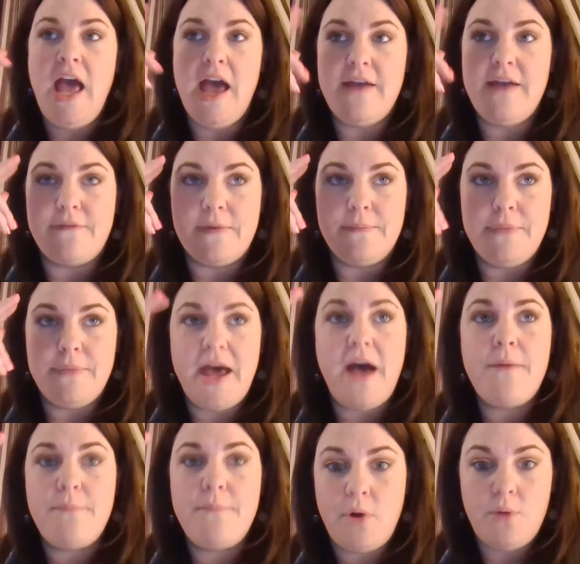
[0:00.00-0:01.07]
And from
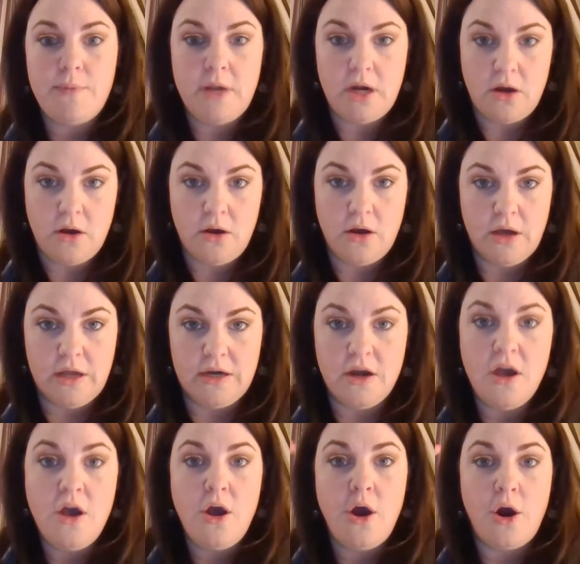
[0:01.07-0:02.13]
that moment on,
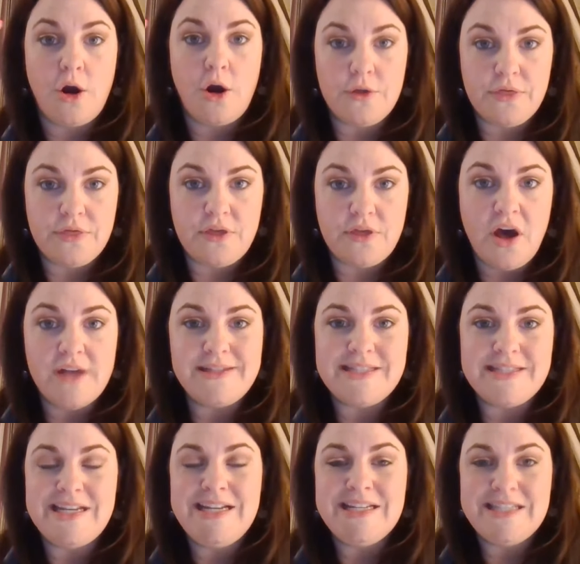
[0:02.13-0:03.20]
her
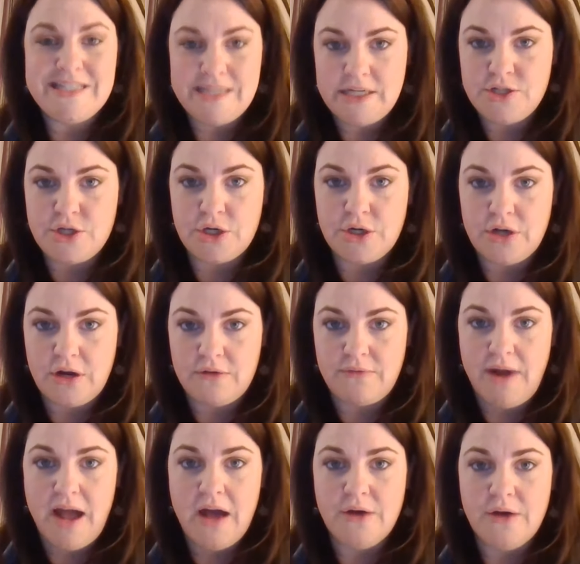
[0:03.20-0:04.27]
thoughts centered
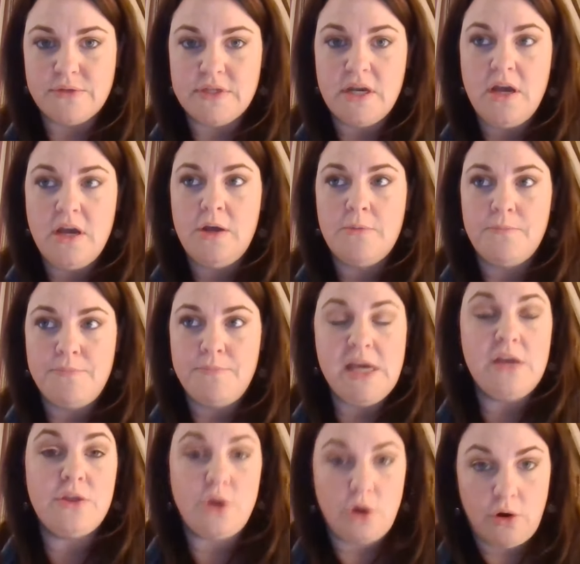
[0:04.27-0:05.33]
around
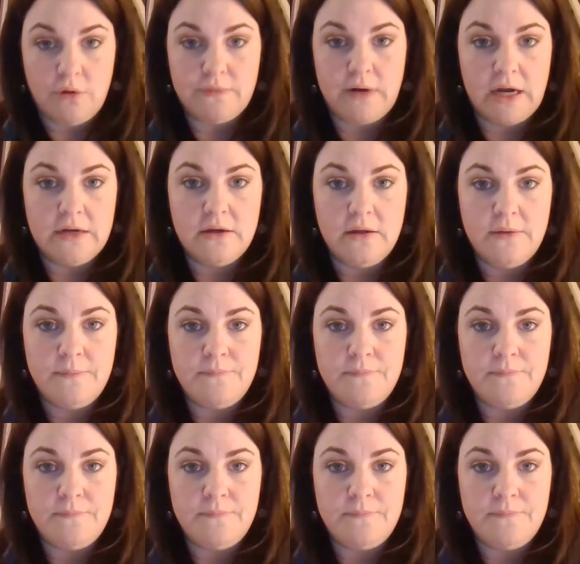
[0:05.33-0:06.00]
being the girlfriend,